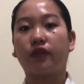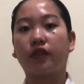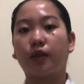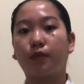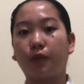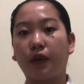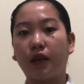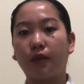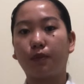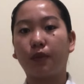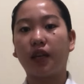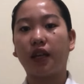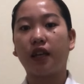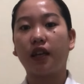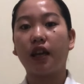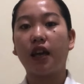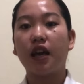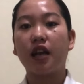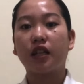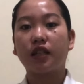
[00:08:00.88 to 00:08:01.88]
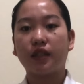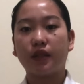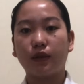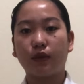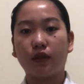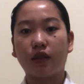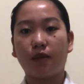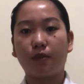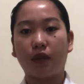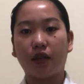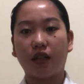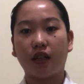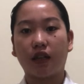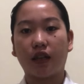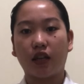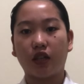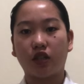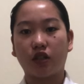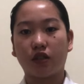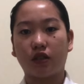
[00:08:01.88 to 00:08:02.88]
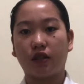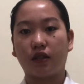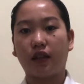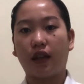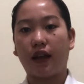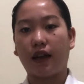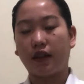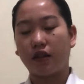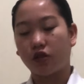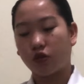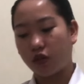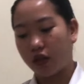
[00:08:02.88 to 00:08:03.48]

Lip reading: of the baby to the medication and